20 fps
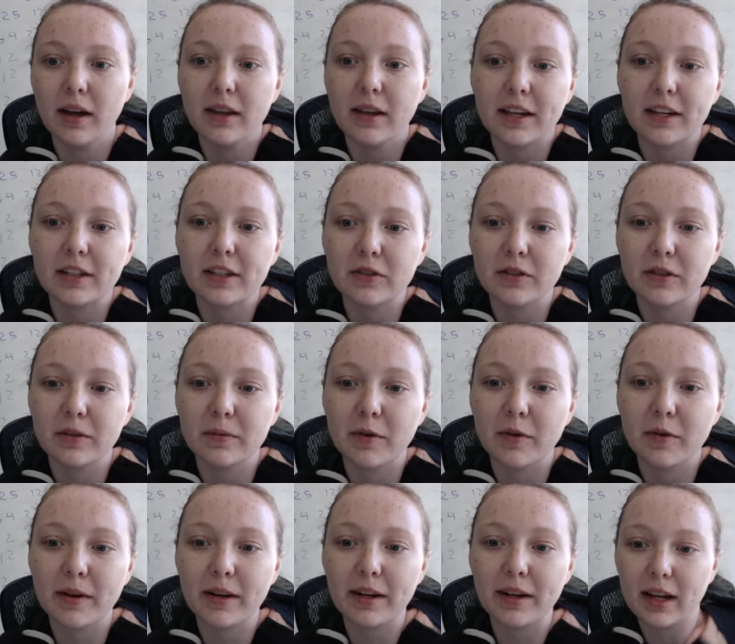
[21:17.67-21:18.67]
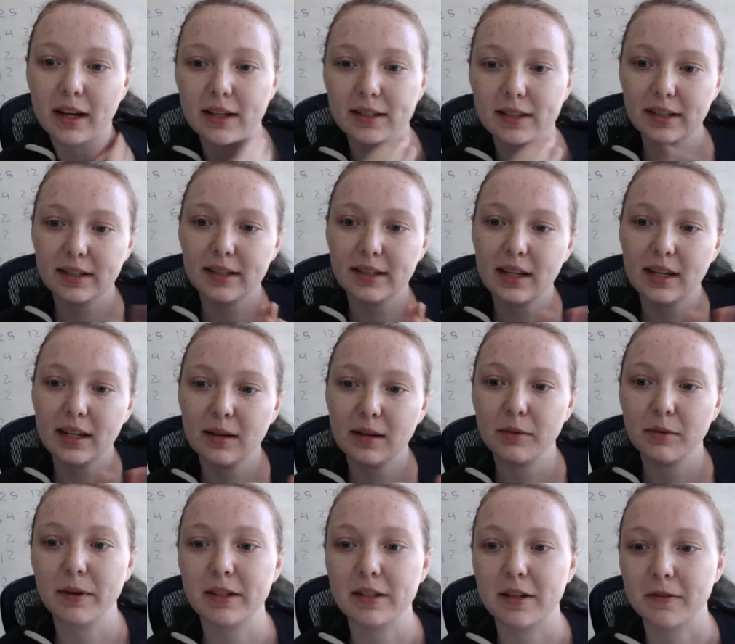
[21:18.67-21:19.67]
Thanks, group, for working as a team. The
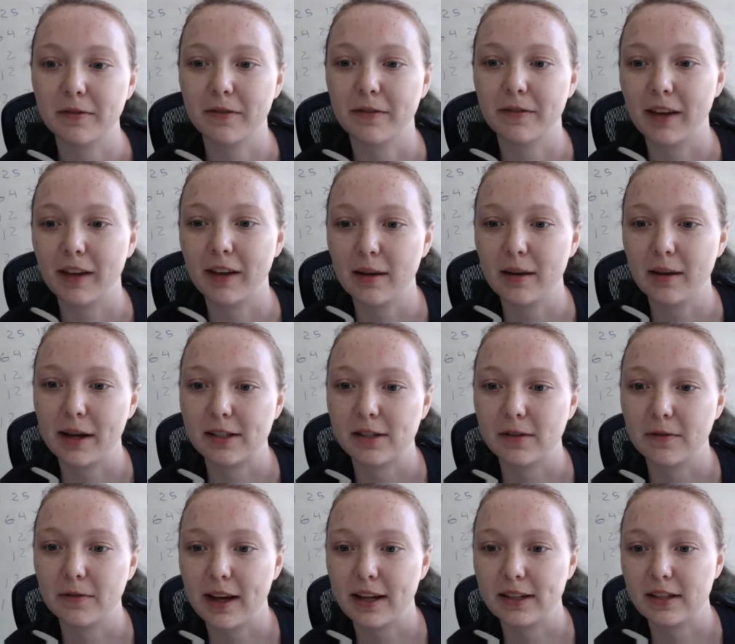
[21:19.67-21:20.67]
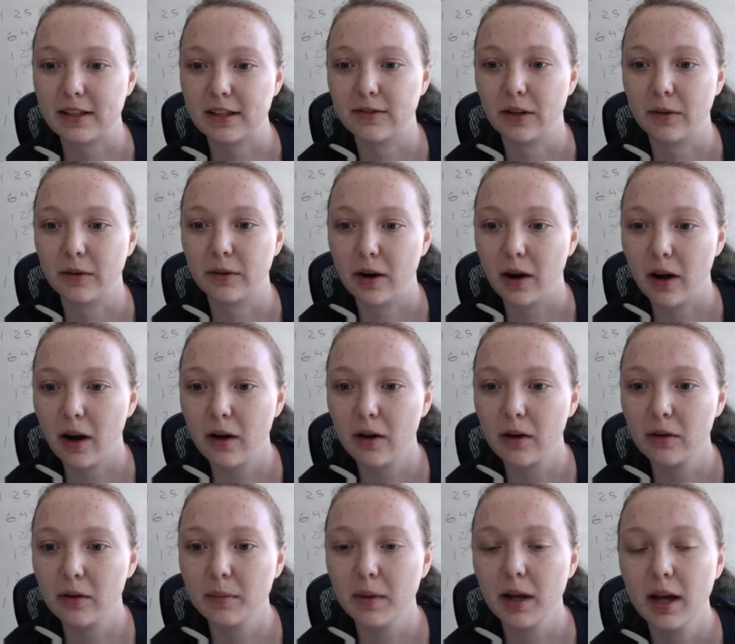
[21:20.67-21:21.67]
weeks are flying by so fast, even though we're
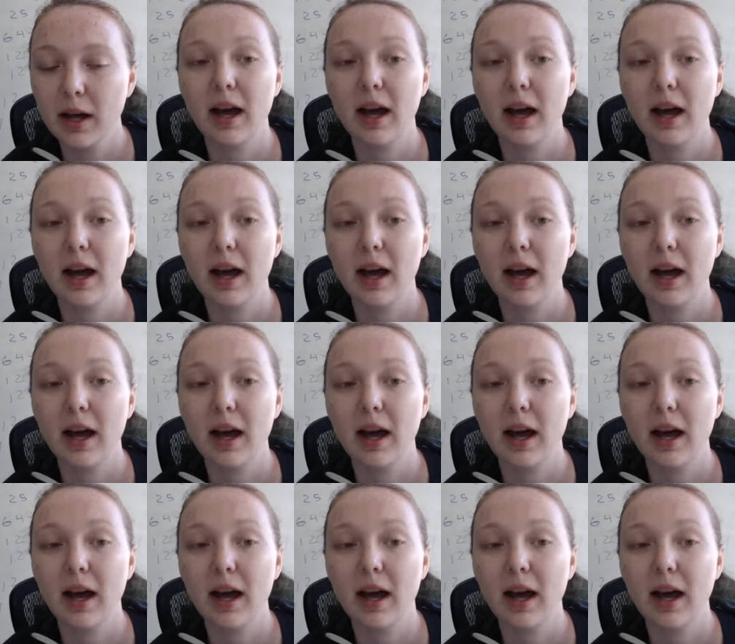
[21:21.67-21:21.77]
home.